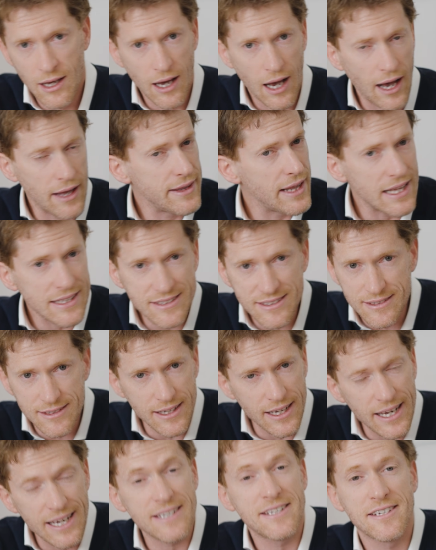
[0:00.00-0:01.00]
And that's
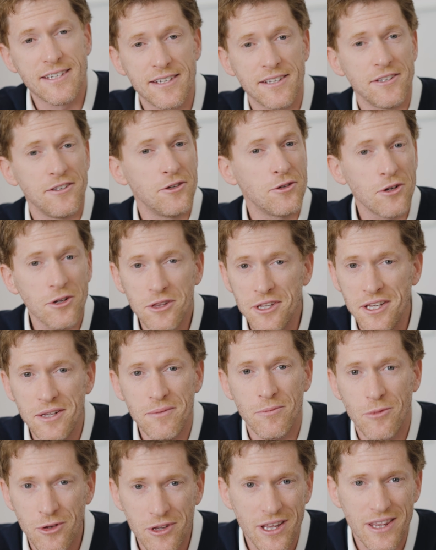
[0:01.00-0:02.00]
it. You don't need
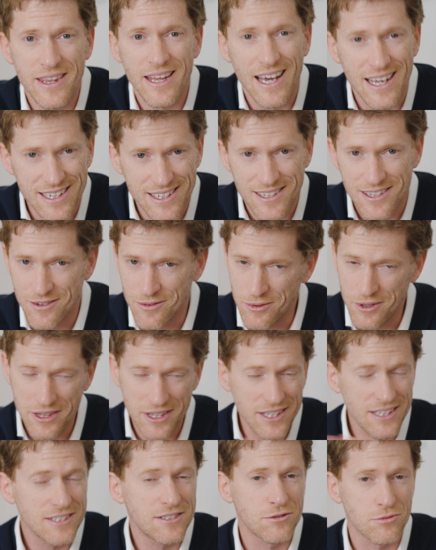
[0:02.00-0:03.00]
more than that. With
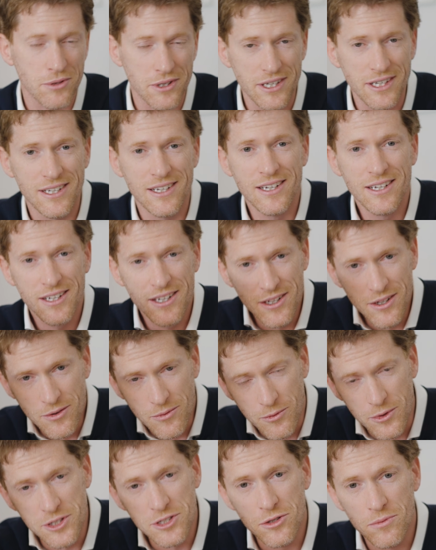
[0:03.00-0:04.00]
these 3,
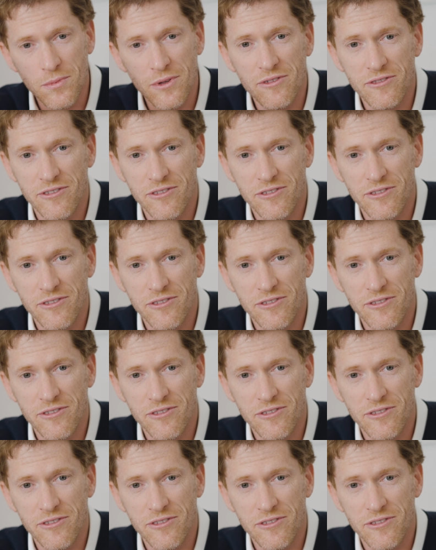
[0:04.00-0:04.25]
we should be